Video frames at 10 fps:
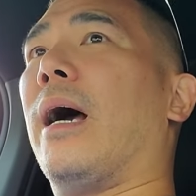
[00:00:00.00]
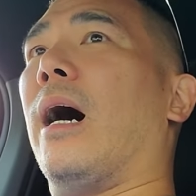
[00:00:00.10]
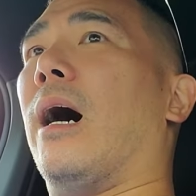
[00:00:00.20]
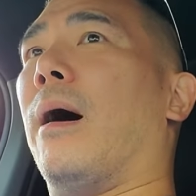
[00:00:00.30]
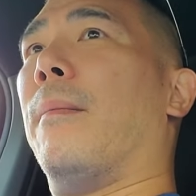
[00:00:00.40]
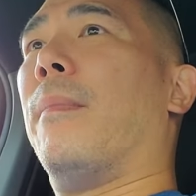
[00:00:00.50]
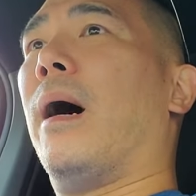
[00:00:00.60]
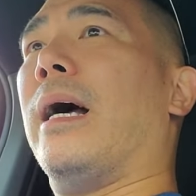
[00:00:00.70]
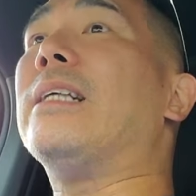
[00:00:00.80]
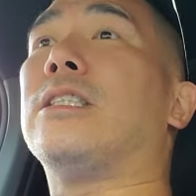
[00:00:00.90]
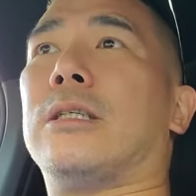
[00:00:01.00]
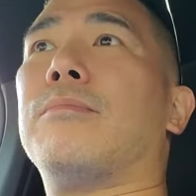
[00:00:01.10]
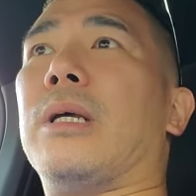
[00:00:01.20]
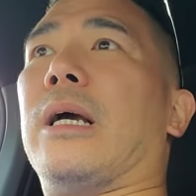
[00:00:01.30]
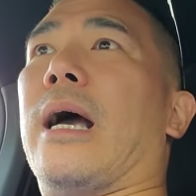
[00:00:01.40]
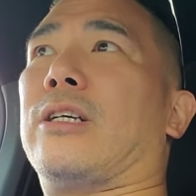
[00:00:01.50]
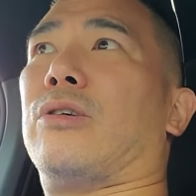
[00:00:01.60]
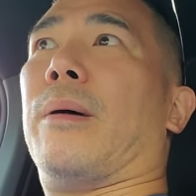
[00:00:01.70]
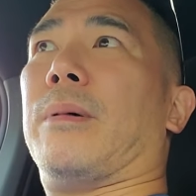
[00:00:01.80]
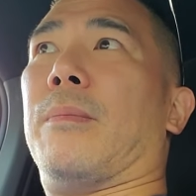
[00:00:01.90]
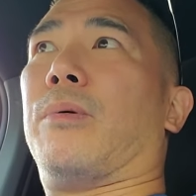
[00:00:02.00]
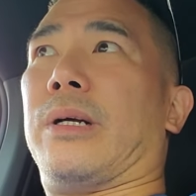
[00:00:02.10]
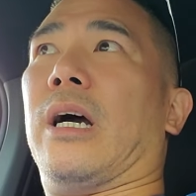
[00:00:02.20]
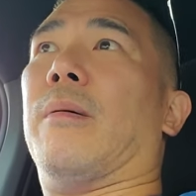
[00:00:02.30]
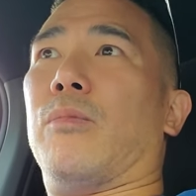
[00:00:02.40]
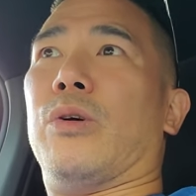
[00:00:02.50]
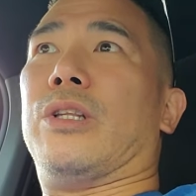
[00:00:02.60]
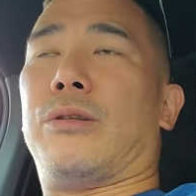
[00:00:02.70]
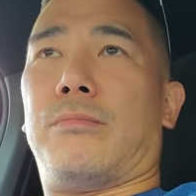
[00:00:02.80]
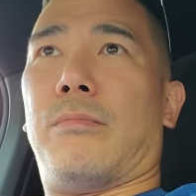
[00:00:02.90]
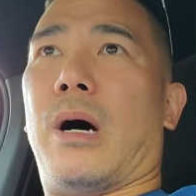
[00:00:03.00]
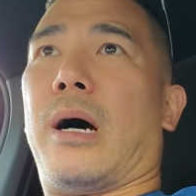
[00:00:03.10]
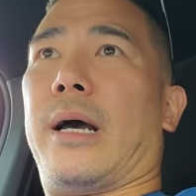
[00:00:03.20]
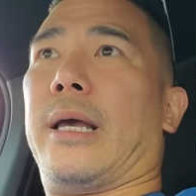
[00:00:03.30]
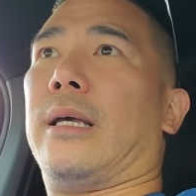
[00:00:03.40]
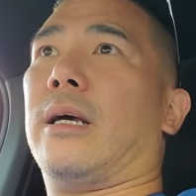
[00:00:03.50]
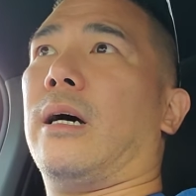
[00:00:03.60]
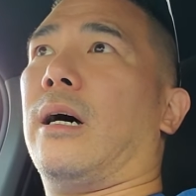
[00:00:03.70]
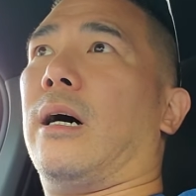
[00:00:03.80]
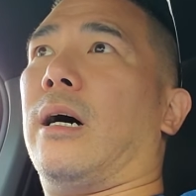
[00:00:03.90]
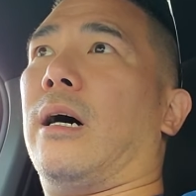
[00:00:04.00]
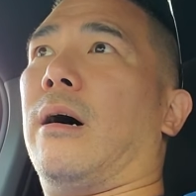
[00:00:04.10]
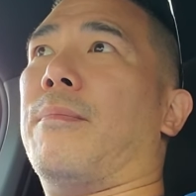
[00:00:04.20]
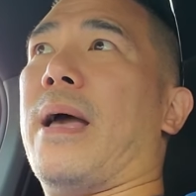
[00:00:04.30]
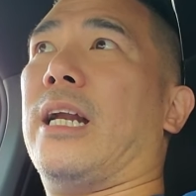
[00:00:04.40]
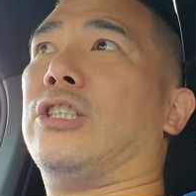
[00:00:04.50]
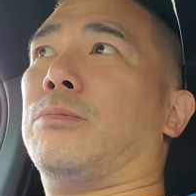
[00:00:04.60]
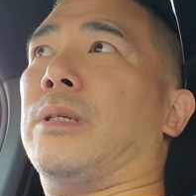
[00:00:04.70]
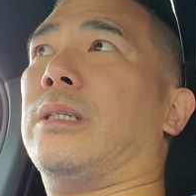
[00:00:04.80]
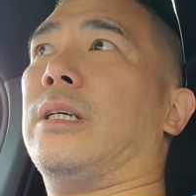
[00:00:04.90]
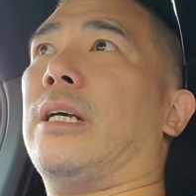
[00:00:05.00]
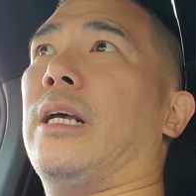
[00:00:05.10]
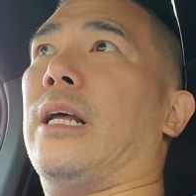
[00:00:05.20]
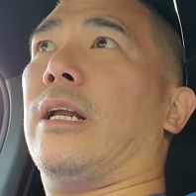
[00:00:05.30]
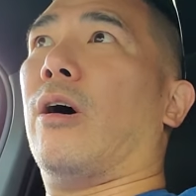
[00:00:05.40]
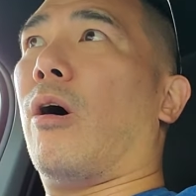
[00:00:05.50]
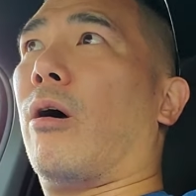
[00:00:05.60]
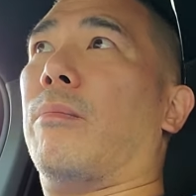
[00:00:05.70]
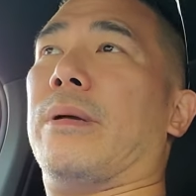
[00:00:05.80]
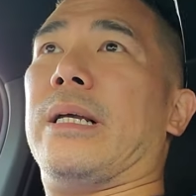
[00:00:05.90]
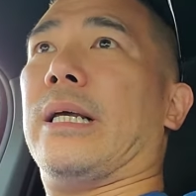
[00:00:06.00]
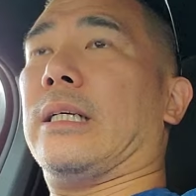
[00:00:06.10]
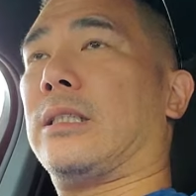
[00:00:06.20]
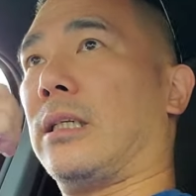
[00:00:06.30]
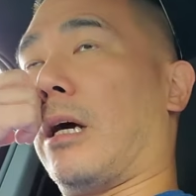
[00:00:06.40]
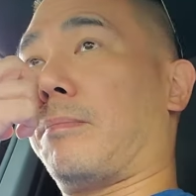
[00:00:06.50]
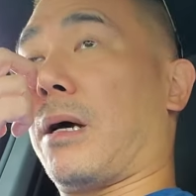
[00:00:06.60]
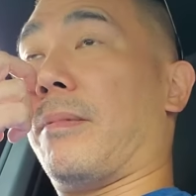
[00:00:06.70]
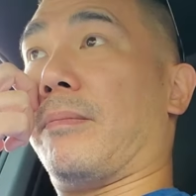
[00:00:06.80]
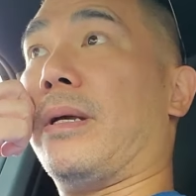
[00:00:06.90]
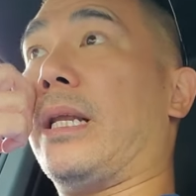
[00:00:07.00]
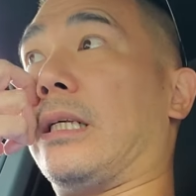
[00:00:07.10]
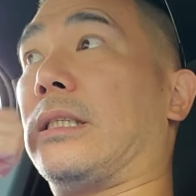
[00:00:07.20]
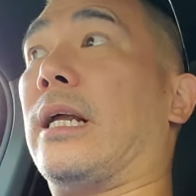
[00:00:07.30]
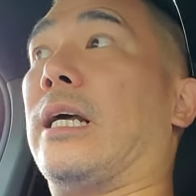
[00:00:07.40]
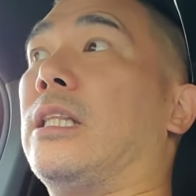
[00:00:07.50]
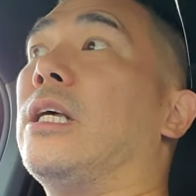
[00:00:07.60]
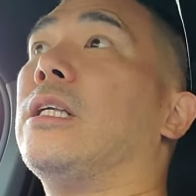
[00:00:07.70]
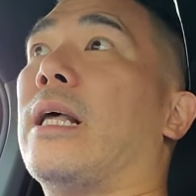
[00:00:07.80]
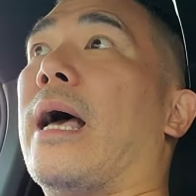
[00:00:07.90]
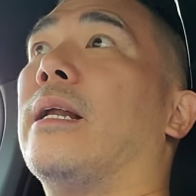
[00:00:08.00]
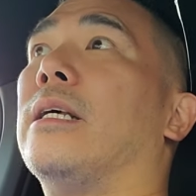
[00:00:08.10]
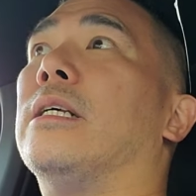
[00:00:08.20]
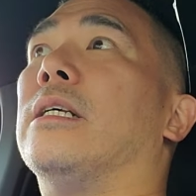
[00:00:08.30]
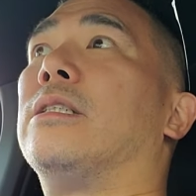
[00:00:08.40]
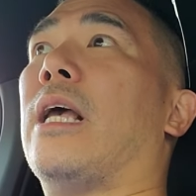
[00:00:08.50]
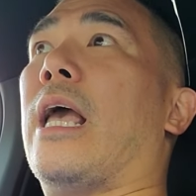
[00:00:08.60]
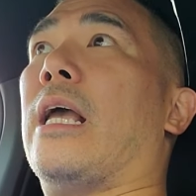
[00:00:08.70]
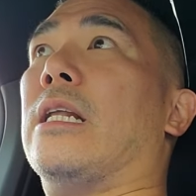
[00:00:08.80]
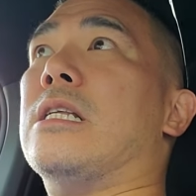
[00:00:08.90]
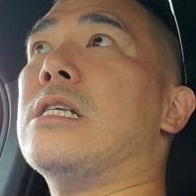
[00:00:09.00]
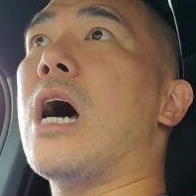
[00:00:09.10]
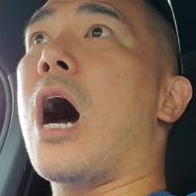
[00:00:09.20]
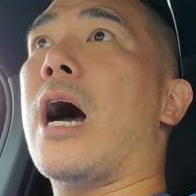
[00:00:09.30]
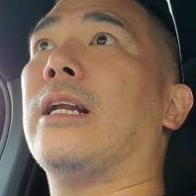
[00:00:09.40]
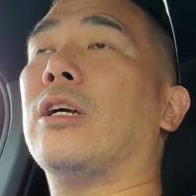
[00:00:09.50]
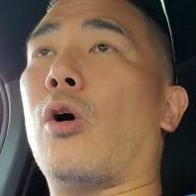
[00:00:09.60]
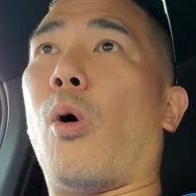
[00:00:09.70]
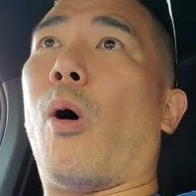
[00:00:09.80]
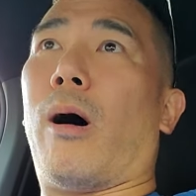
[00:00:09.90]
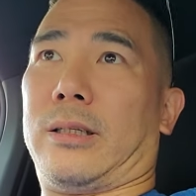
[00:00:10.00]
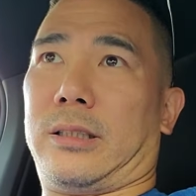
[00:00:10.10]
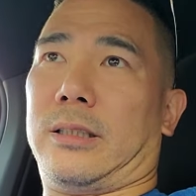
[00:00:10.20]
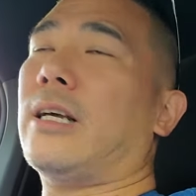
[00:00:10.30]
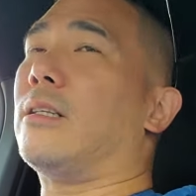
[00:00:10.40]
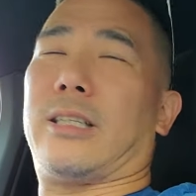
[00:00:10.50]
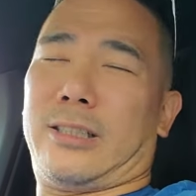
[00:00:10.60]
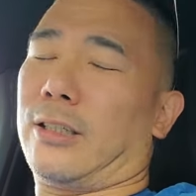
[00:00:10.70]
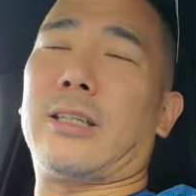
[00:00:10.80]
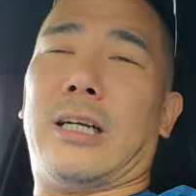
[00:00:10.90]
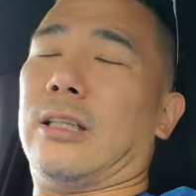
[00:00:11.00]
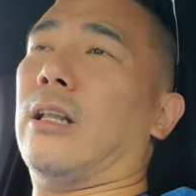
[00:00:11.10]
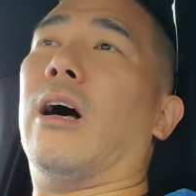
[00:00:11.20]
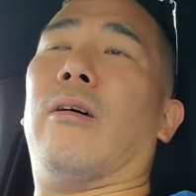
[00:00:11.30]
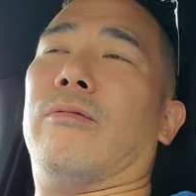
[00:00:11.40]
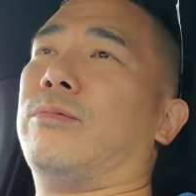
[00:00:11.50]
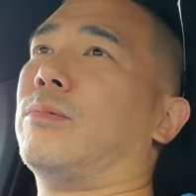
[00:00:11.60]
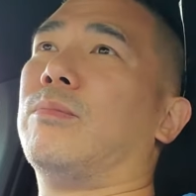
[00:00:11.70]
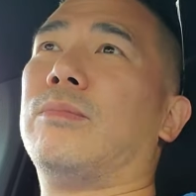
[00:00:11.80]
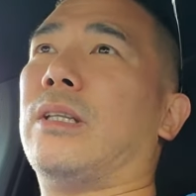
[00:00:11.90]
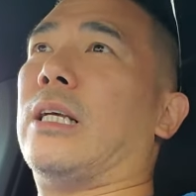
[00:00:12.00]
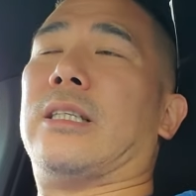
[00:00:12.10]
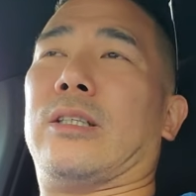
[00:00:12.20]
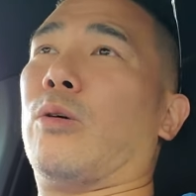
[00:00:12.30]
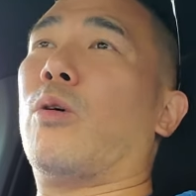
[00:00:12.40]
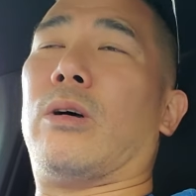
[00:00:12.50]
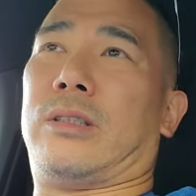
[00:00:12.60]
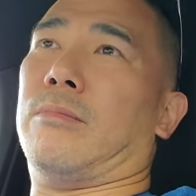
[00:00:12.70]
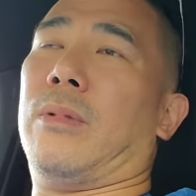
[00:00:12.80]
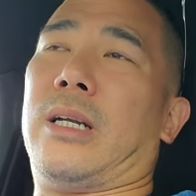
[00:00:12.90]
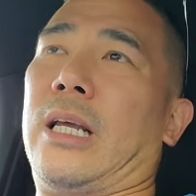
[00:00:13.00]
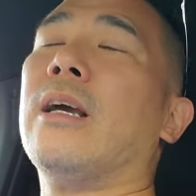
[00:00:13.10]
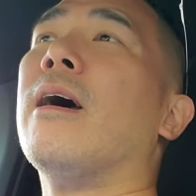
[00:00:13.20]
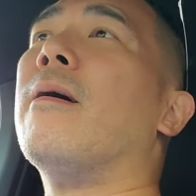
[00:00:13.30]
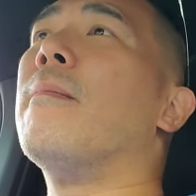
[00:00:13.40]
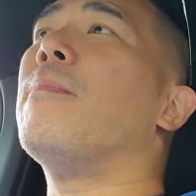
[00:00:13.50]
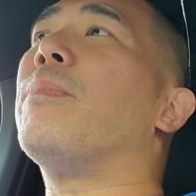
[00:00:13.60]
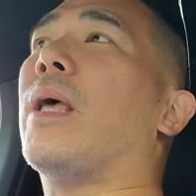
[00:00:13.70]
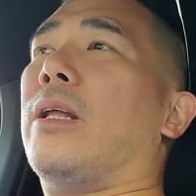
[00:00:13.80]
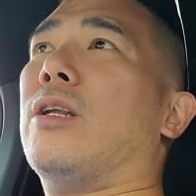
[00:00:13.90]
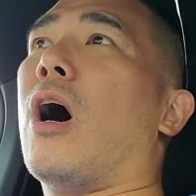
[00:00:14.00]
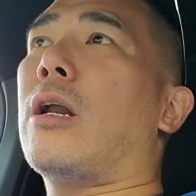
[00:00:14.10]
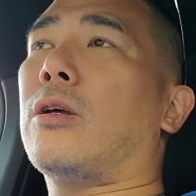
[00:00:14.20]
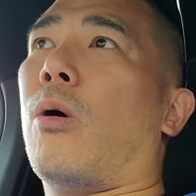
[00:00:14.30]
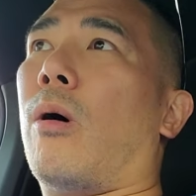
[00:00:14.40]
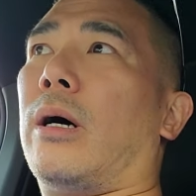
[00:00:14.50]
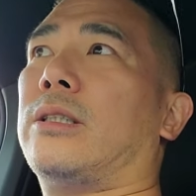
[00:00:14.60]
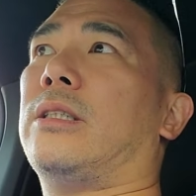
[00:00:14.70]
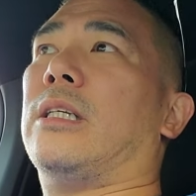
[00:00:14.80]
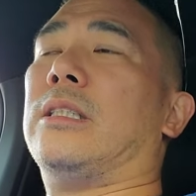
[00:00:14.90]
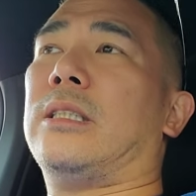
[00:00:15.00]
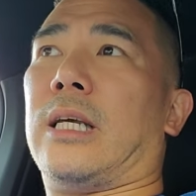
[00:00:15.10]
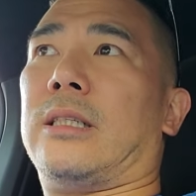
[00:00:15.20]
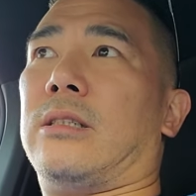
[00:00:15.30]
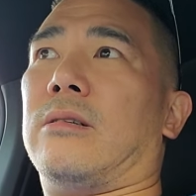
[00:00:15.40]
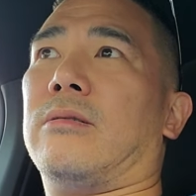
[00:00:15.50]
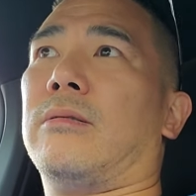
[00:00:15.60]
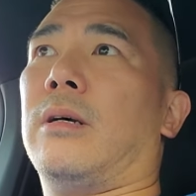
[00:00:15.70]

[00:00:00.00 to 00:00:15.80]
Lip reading: It's something I'm going to bring up with my management in our upcoming meetings, that I think that is a non-cost, because they're going to love things that don't cost them money, a non-cost incentive